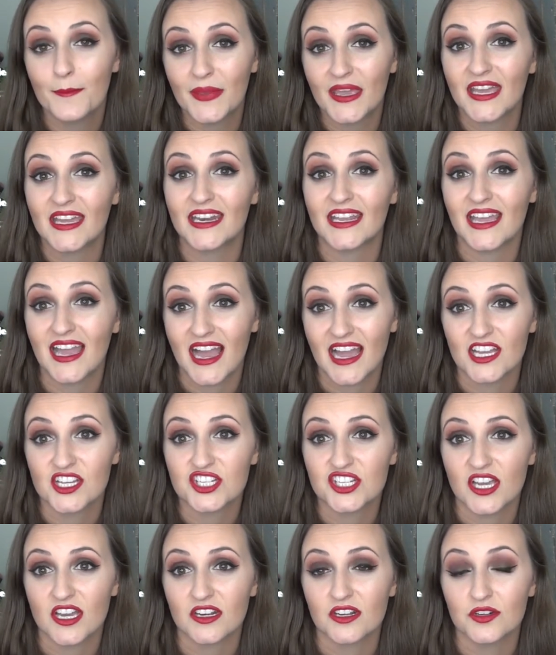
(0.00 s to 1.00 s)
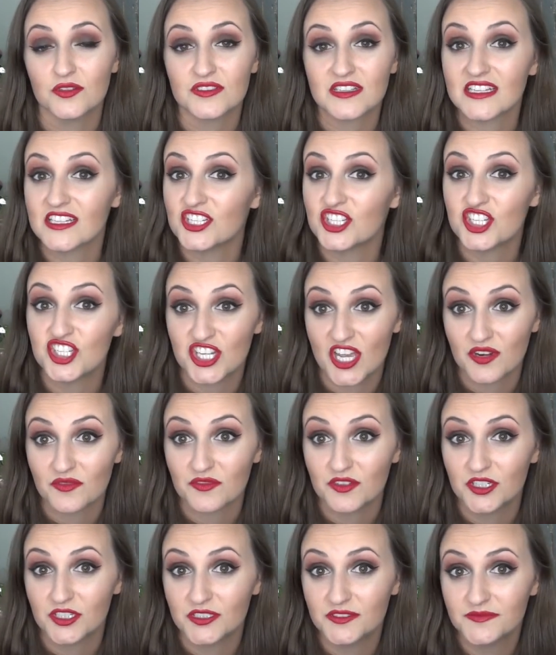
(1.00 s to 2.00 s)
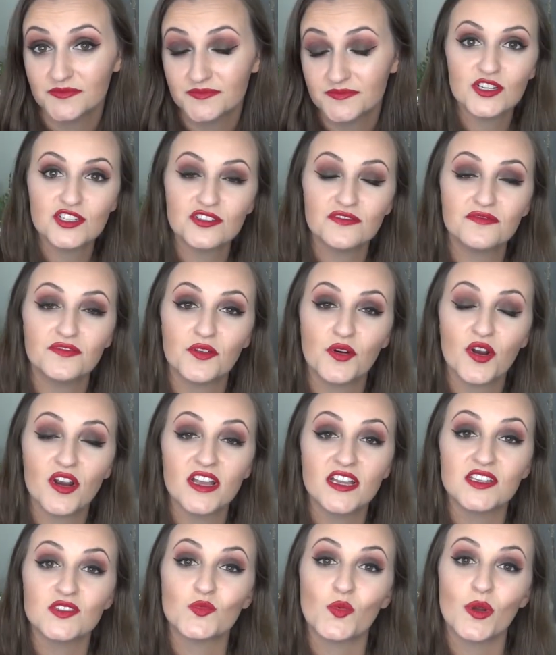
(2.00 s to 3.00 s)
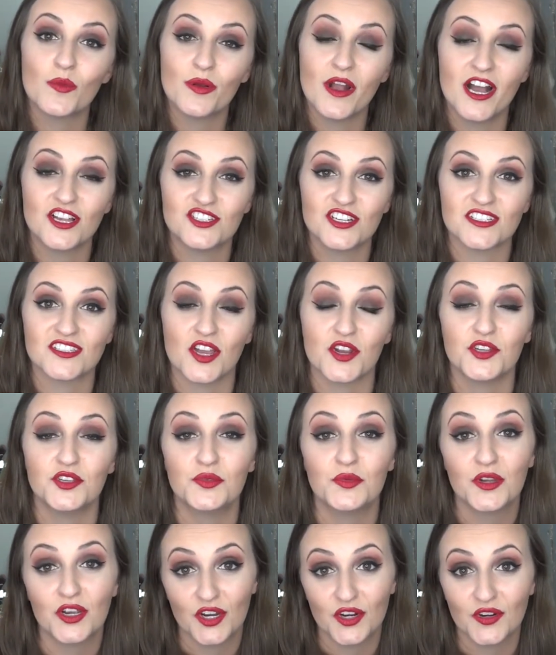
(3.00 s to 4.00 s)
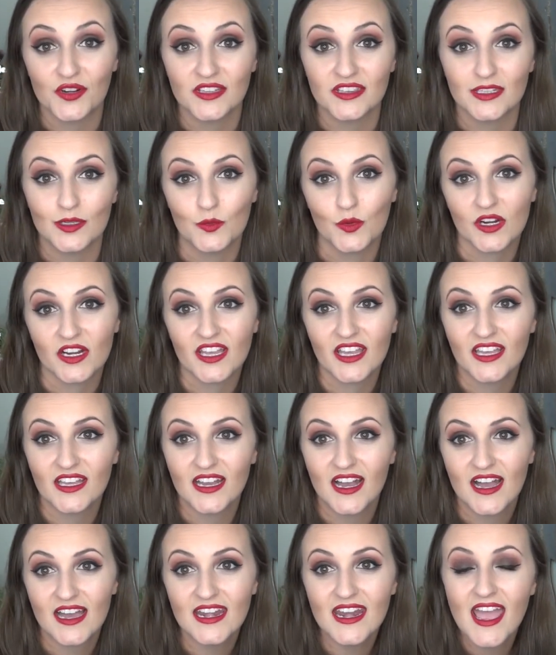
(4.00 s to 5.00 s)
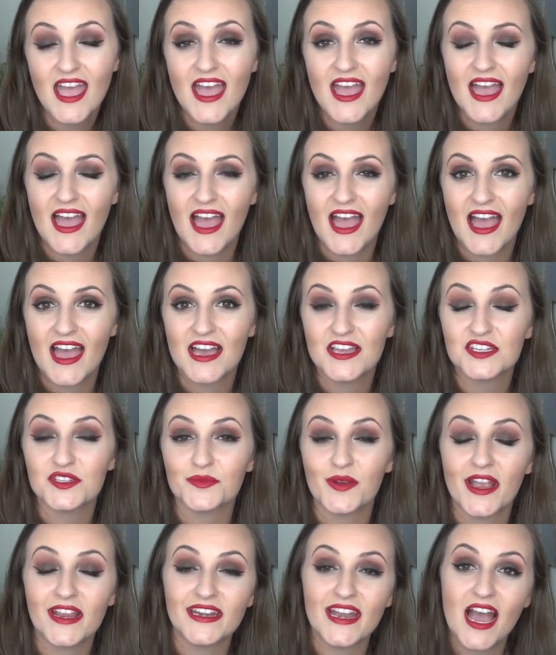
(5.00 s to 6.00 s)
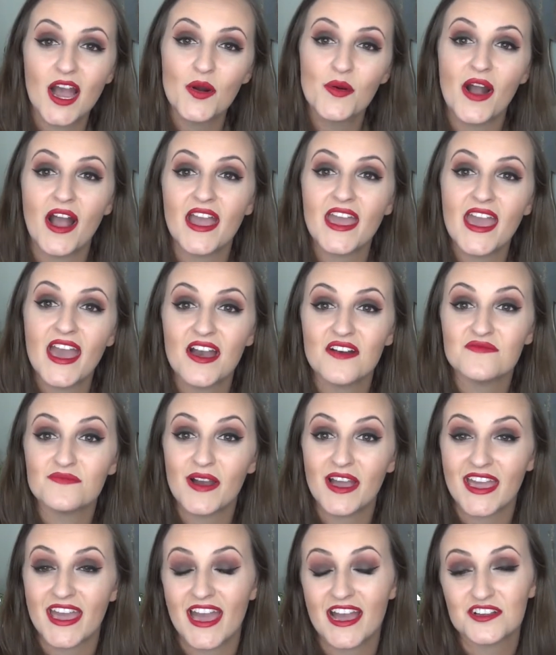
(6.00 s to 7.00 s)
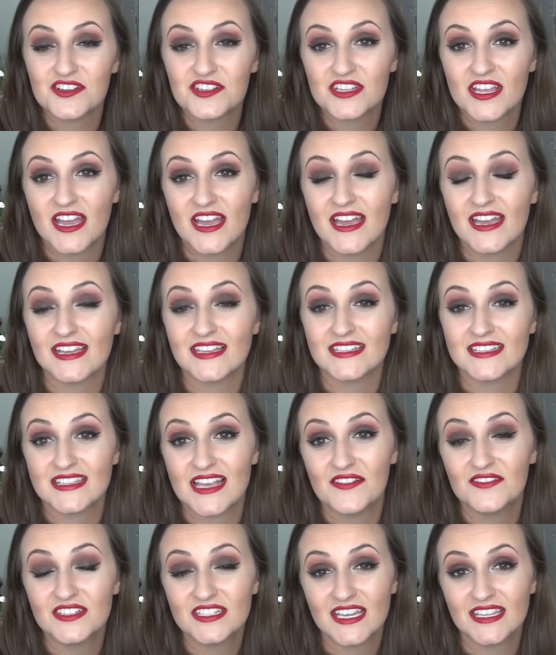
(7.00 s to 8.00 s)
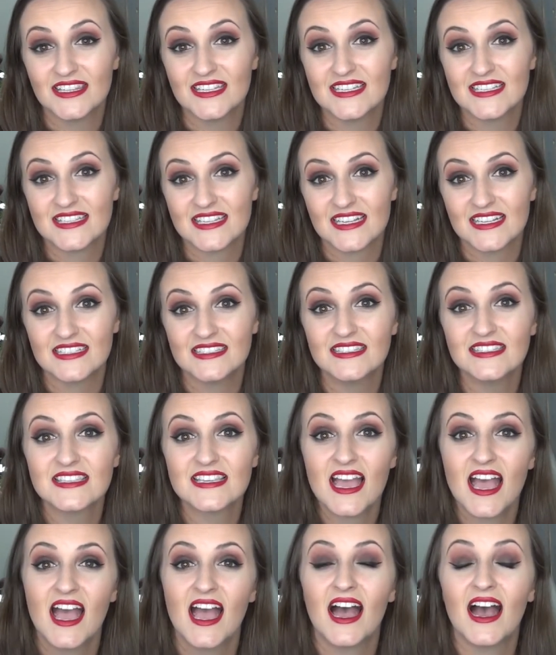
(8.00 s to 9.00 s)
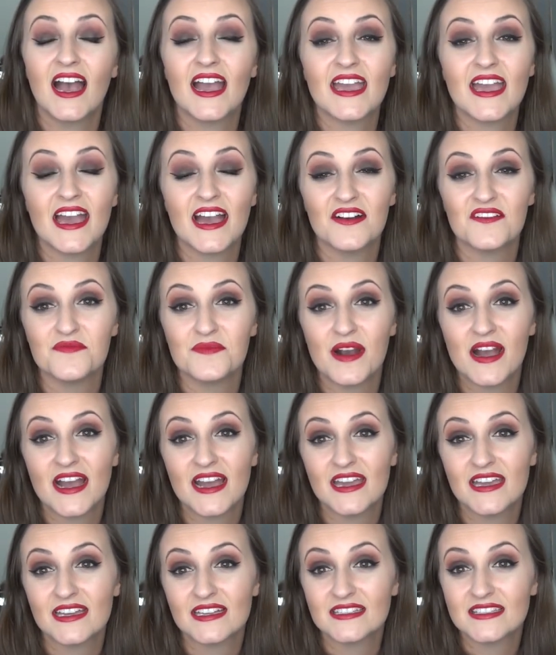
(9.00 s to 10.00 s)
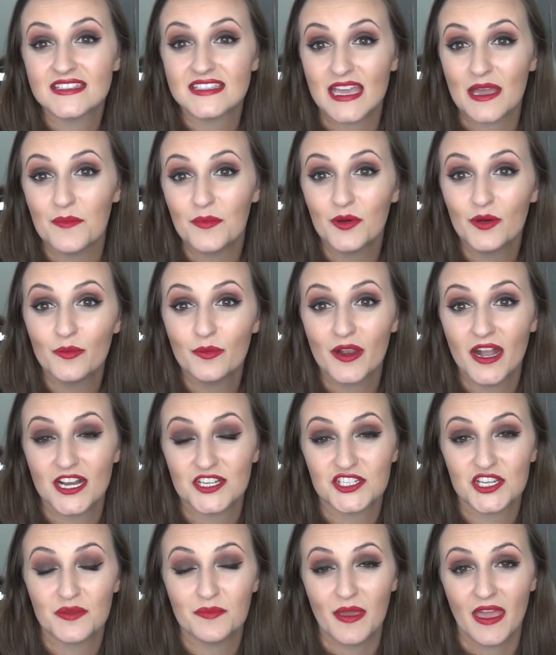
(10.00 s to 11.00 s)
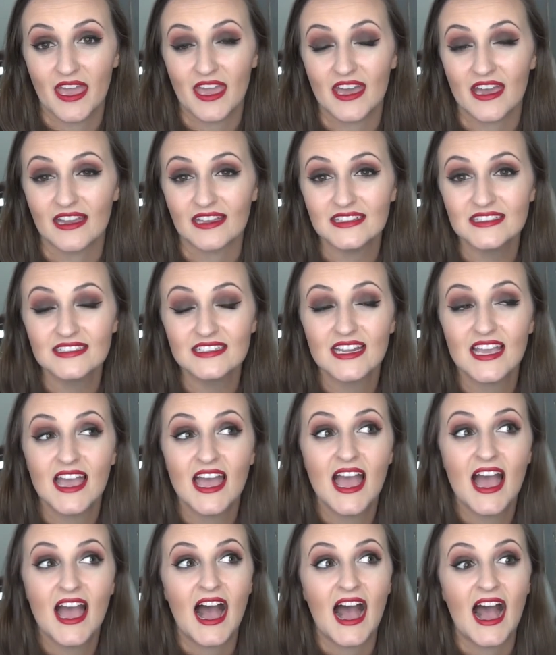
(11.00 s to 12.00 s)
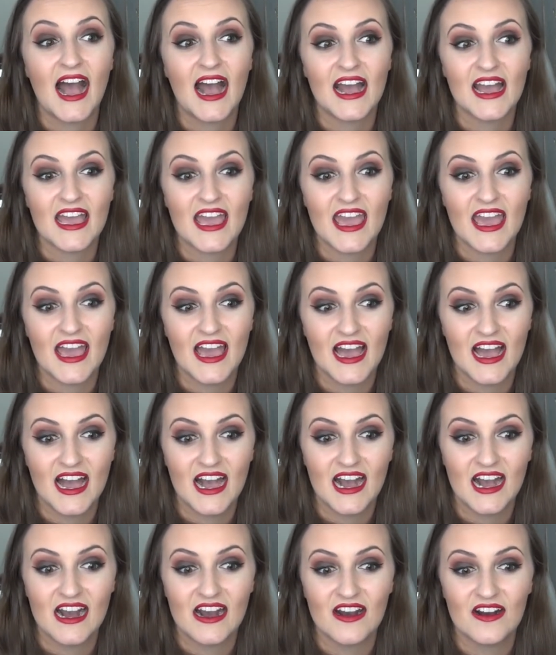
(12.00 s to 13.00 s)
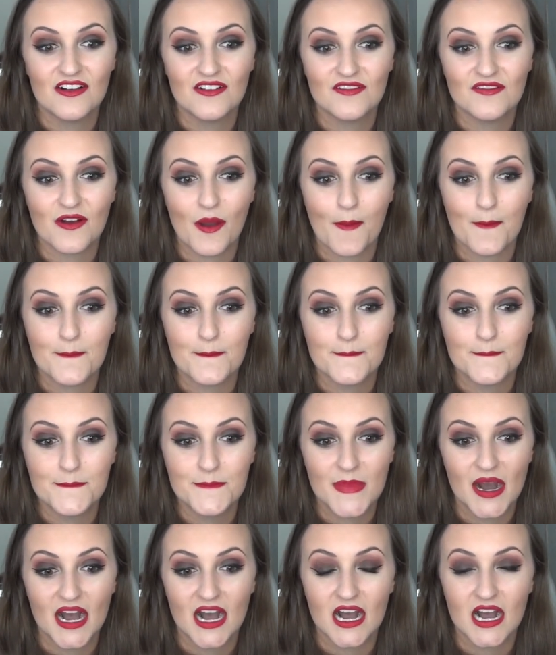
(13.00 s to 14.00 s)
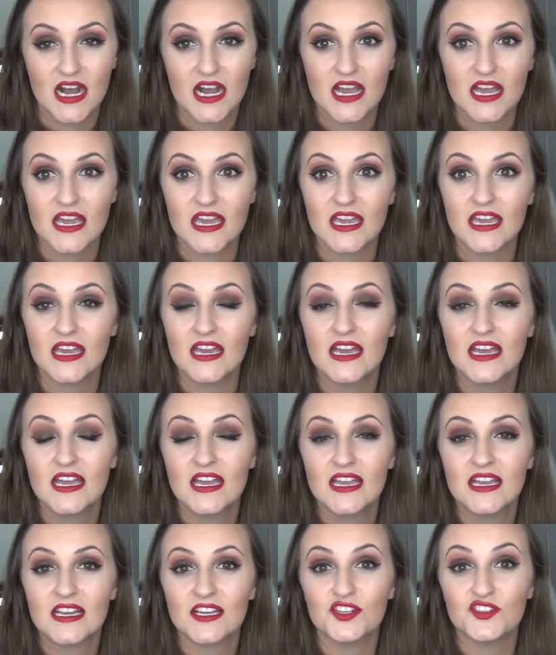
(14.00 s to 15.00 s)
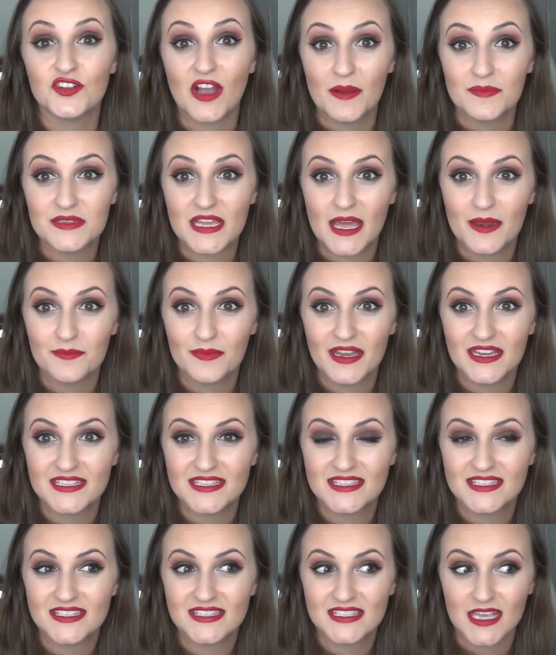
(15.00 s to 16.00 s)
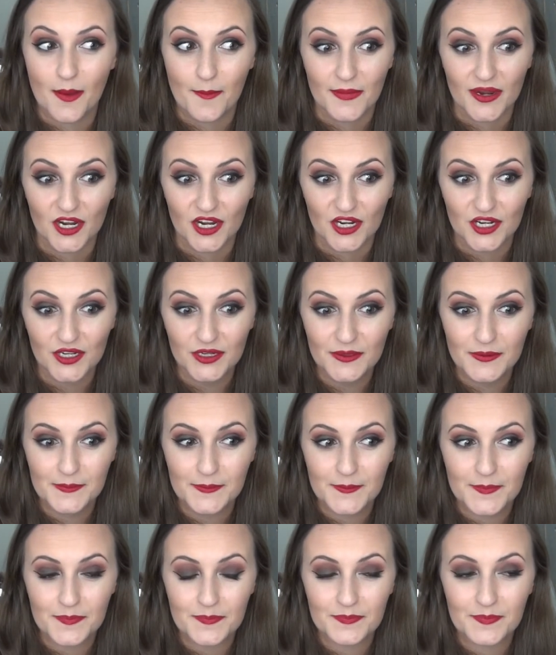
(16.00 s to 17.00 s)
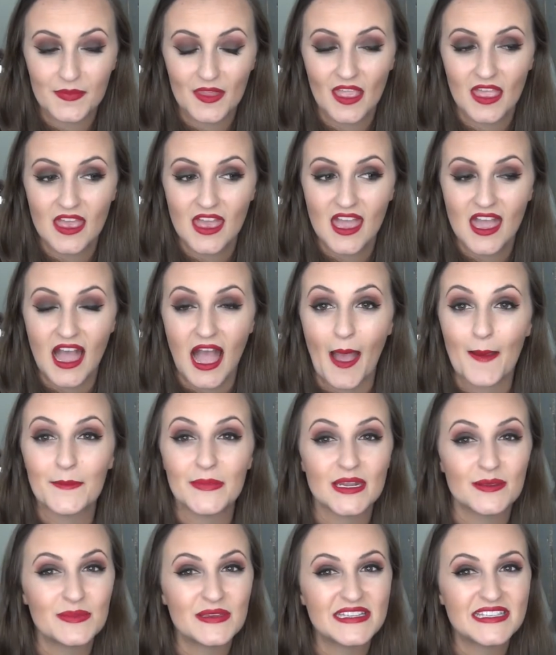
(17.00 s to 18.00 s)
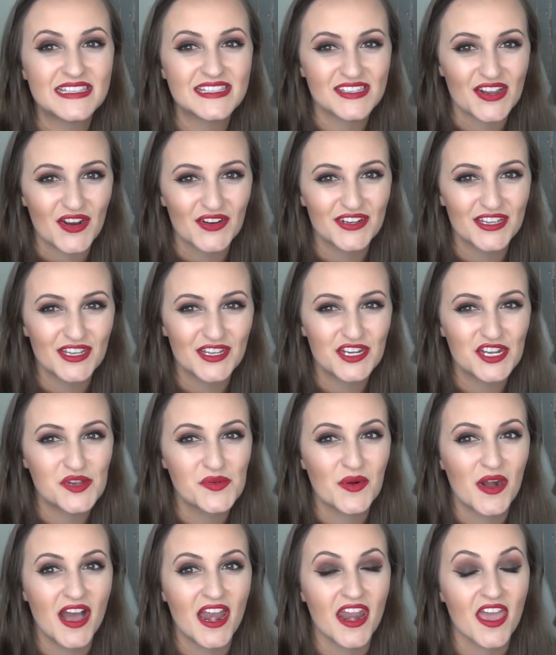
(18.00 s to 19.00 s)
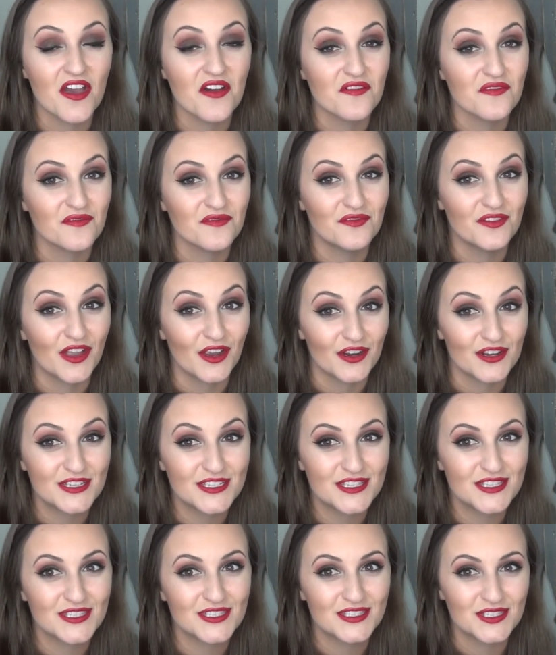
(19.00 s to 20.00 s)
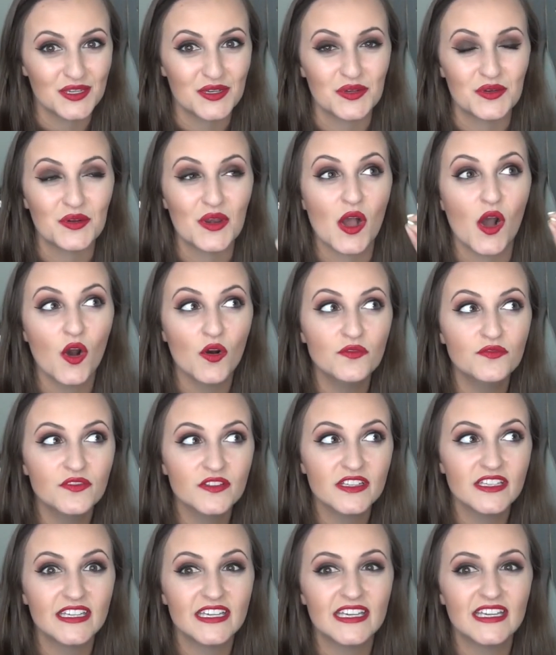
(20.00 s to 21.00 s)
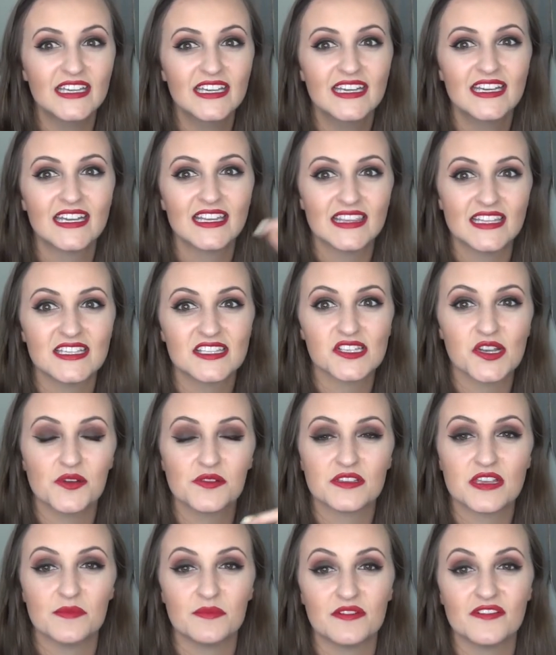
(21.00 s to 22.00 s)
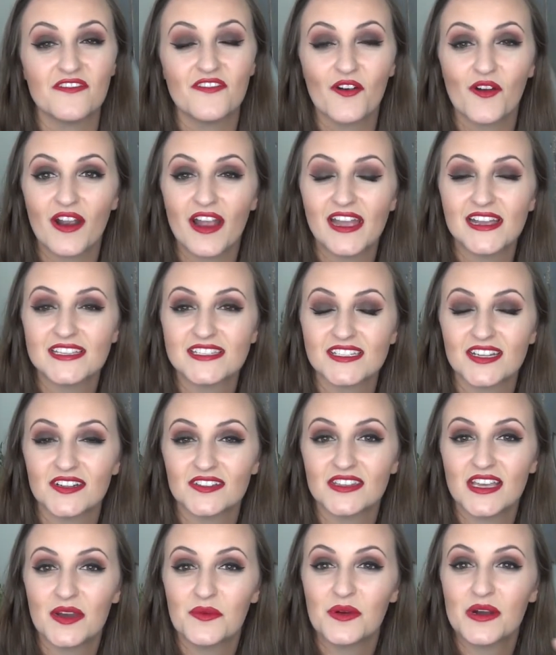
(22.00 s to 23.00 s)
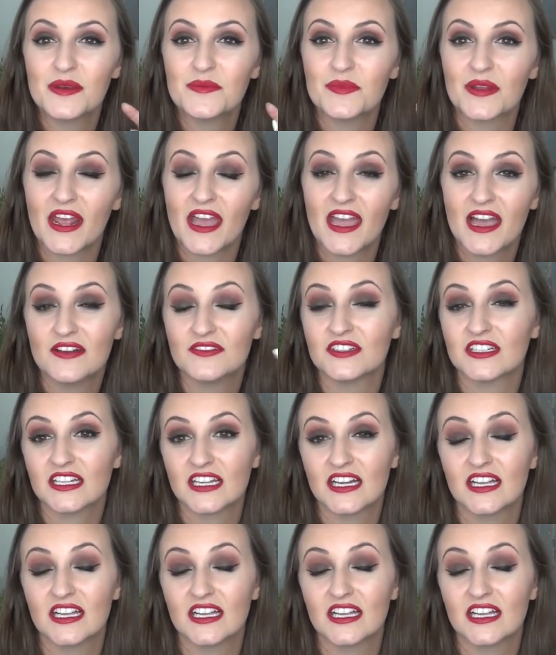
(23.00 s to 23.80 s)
panning eyeshadows in general. Question four is, what projects are you currently working on? And right now I have my hashtag seven deadly sins. I have my sample project pan. I have my Drop ten by summer. I'm gonna be starting a new one very soon. Hopefully this goes up before I start that one, but I have a